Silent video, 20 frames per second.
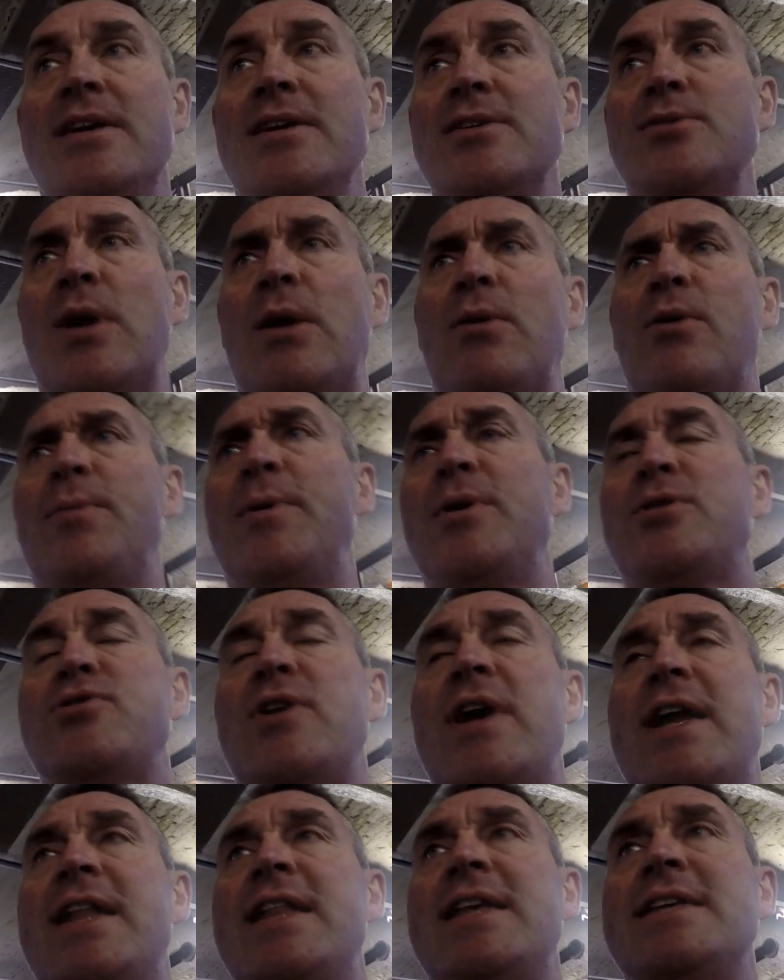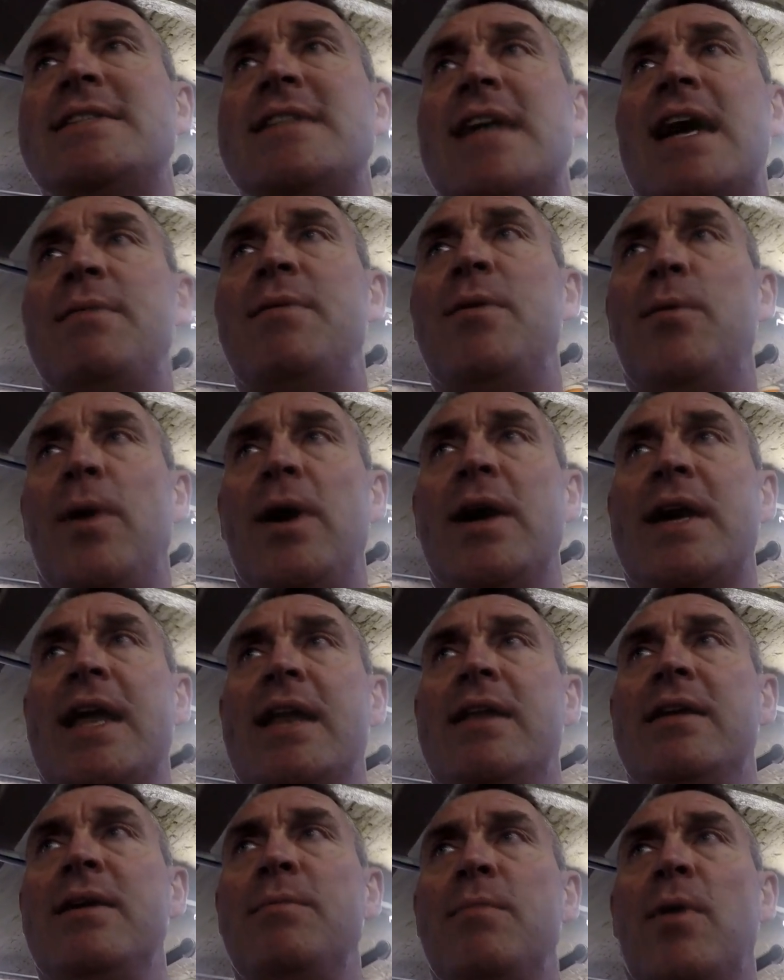So how can we train it this time? You're working
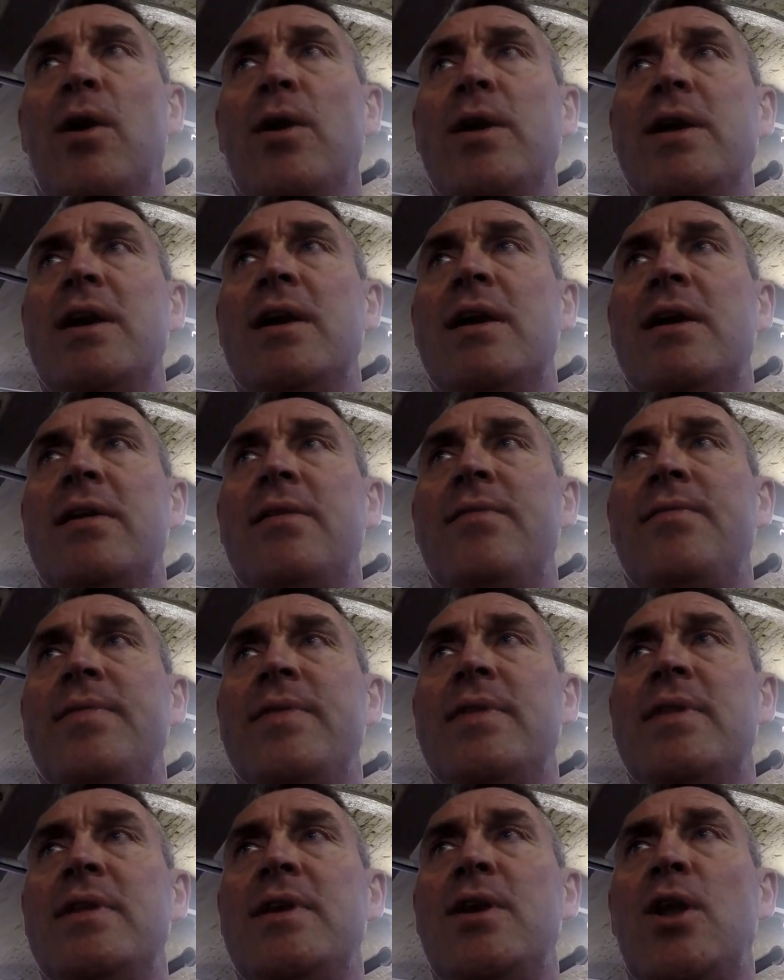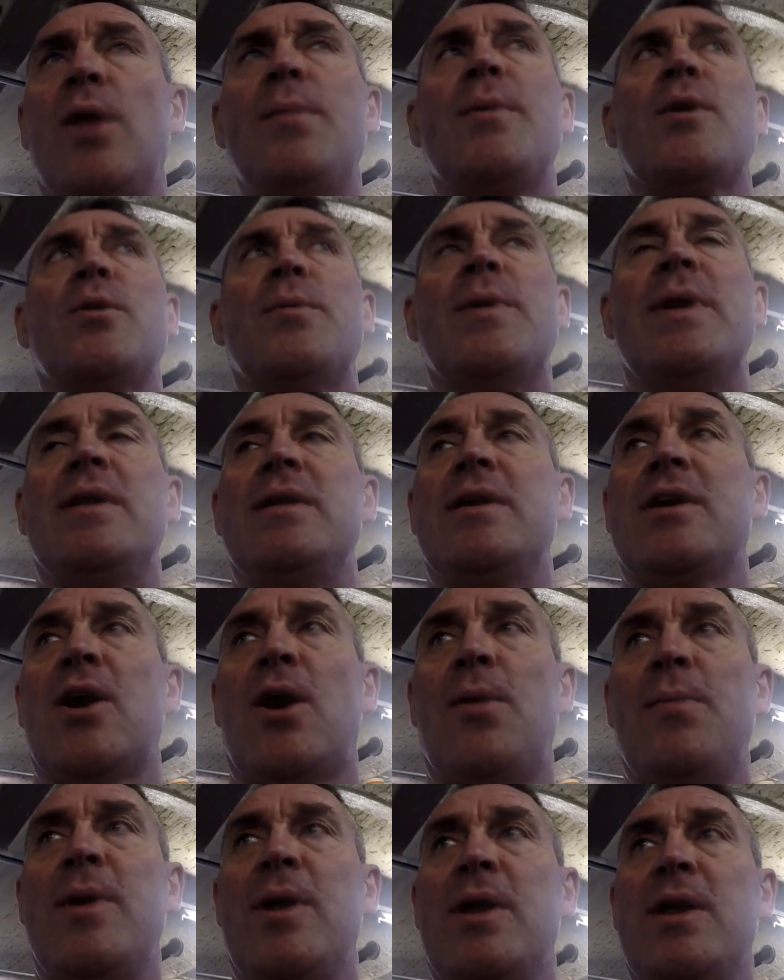in the morning. You know me coming. You
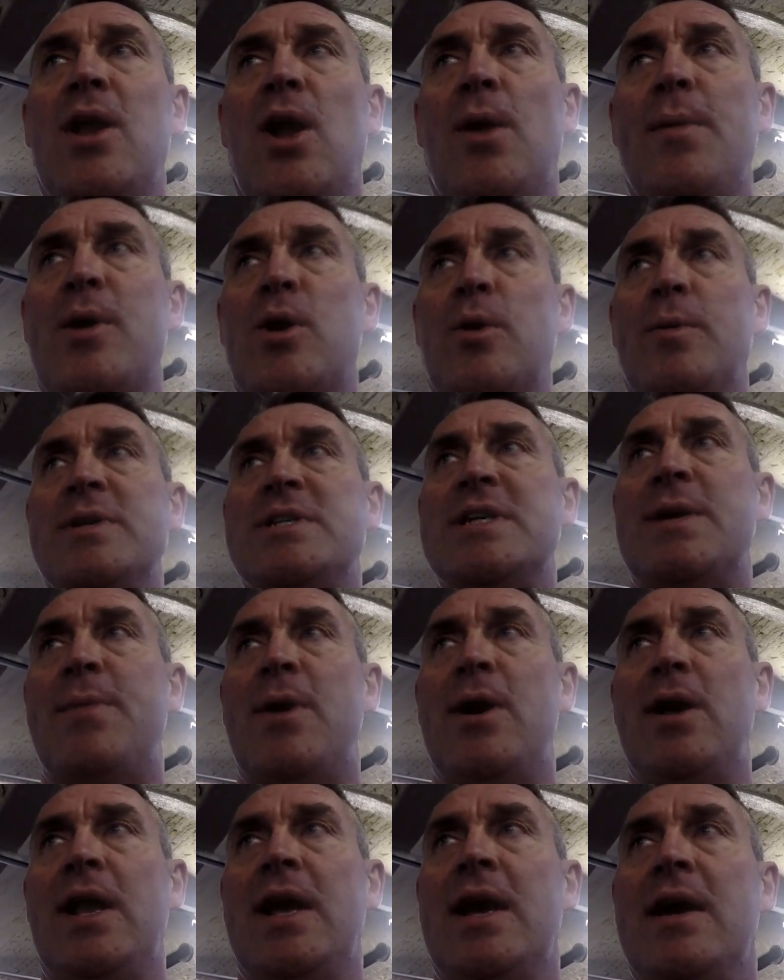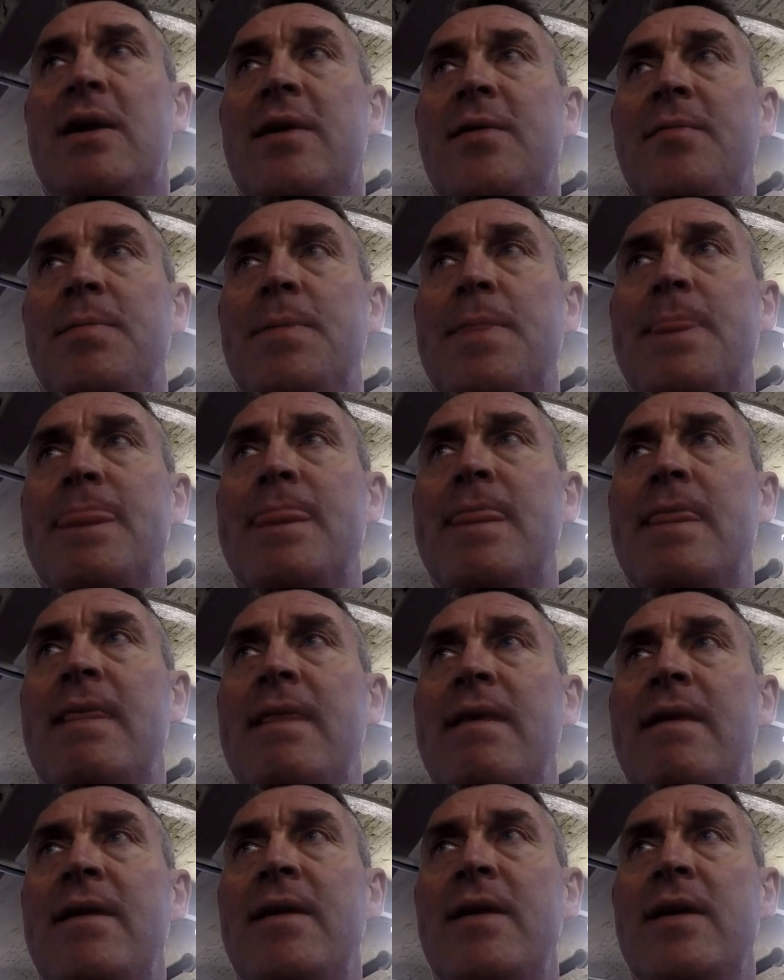know me coming gym earlier. I
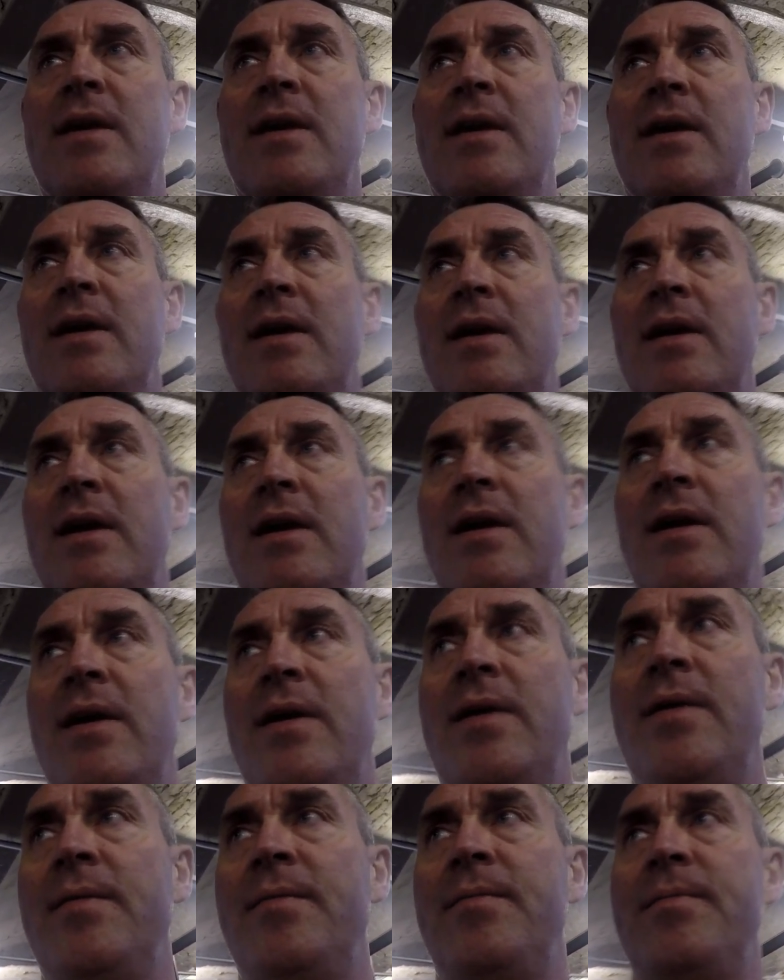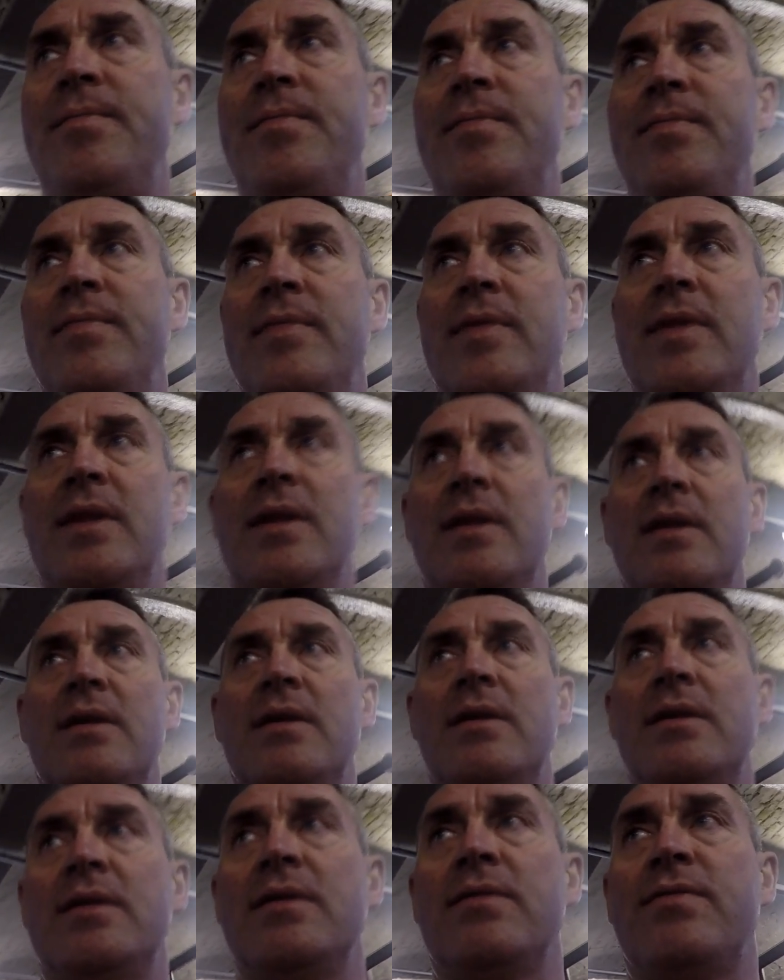used to. Now I've got a full-time job, so
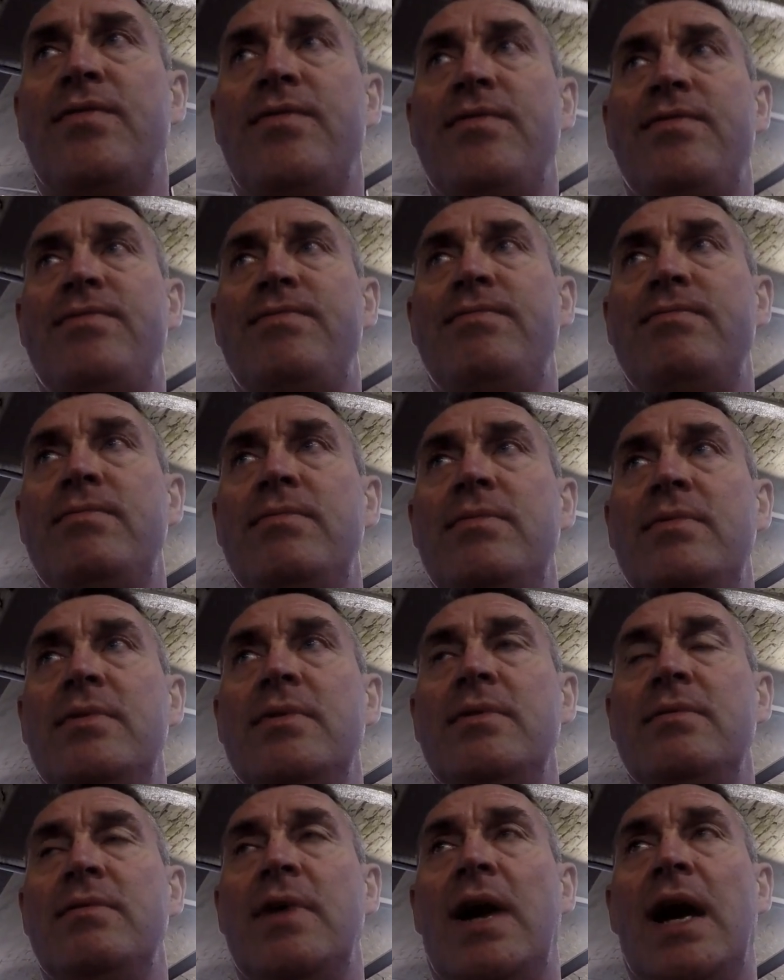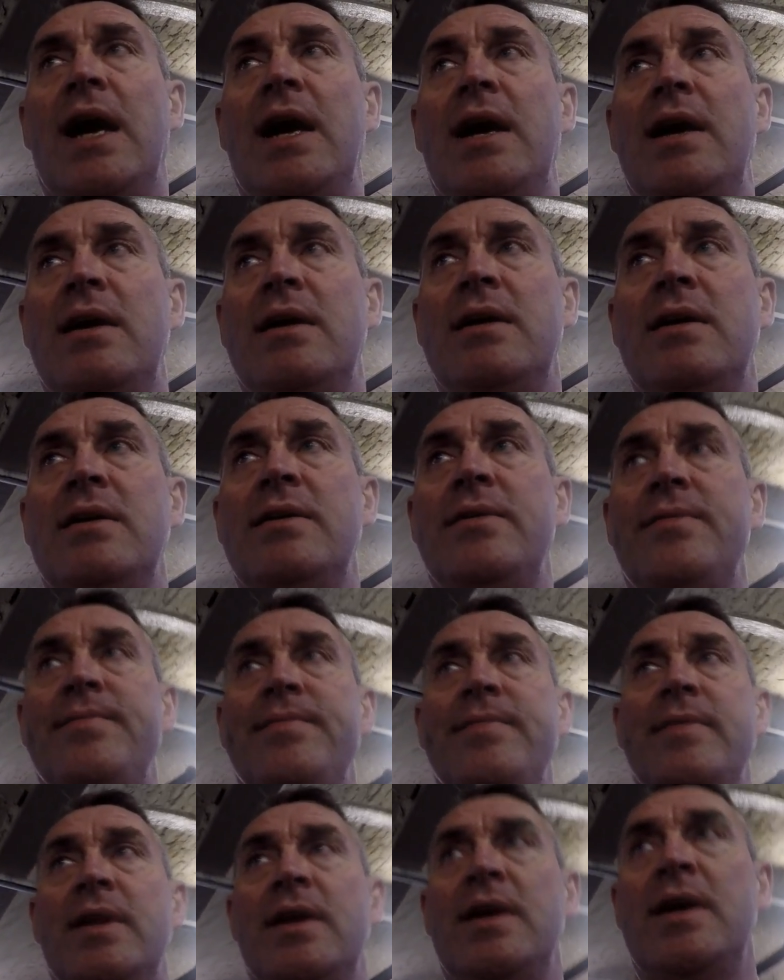I'm right.
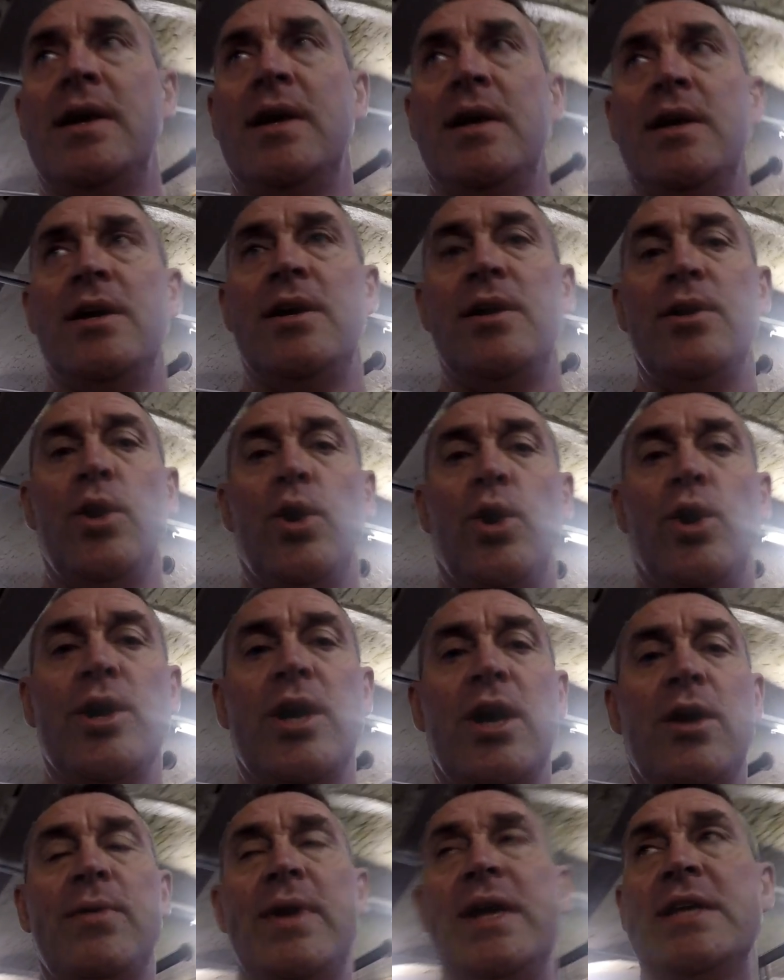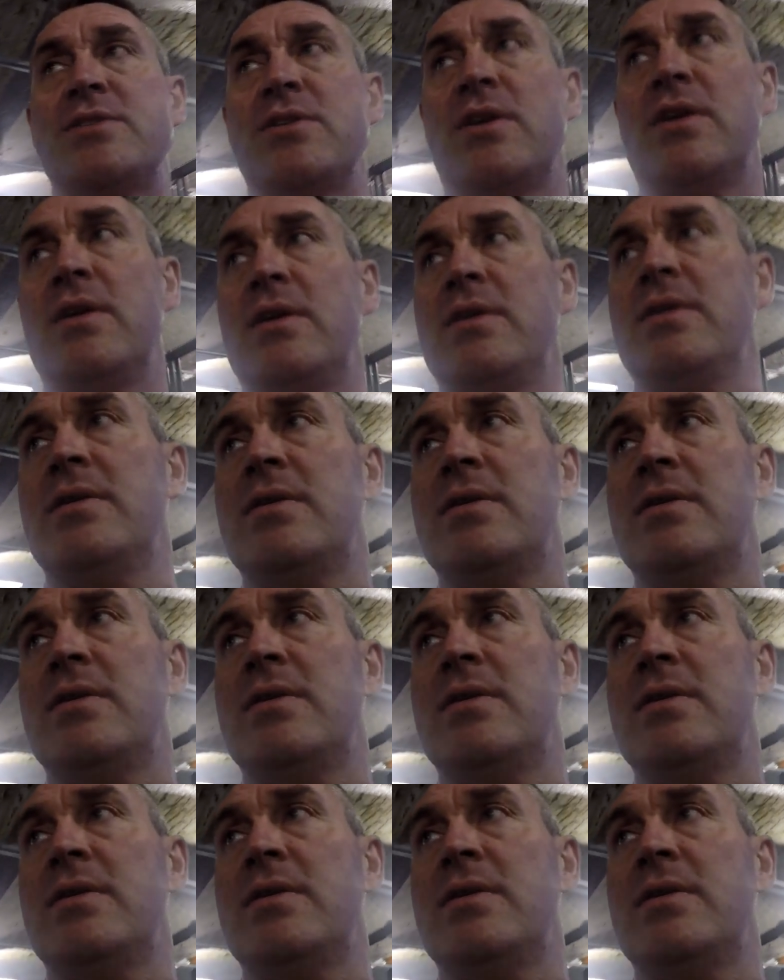No uni, so.